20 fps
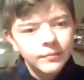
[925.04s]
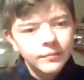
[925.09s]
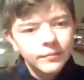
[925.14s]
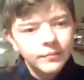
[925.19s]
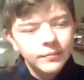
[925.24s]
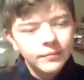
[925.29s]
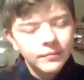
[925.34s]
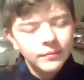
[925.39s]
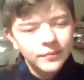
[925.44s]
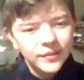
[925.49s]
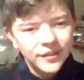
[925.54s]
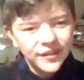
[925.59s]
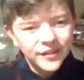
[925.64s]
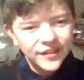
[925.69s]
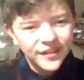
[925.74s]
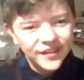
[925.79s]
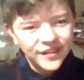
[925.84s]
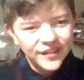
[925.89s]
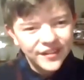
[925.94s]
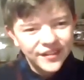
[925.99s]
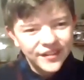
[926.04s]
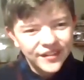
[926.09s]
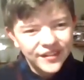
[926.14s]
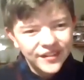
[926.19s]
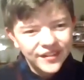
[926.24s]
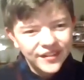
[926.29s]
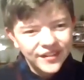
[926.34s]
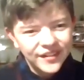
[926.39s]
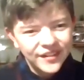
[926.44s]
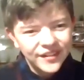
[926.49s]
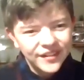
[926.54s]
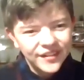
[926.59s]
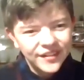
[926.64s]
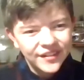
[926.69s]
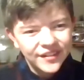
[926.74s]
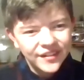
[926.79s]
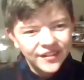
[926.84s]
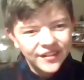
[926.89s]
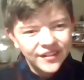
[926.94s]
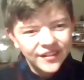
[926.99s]

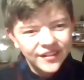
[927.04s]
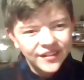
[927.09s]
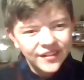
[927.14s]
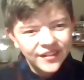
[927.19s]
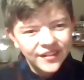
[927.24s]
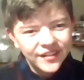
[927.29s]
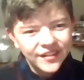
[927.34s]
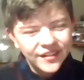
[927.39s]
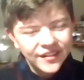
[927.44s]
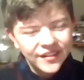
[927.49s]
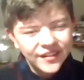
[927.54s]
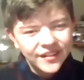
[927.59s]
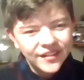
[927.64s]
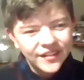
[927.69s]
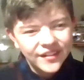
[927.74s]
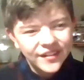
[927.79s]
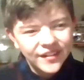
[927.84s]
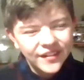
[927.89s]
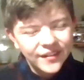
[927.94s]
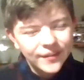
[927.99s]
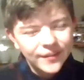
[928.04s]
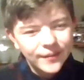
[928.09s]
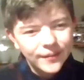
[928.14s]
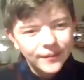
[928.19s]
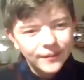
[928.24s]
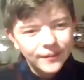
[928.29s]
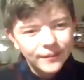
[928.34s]
The person shown says nothing.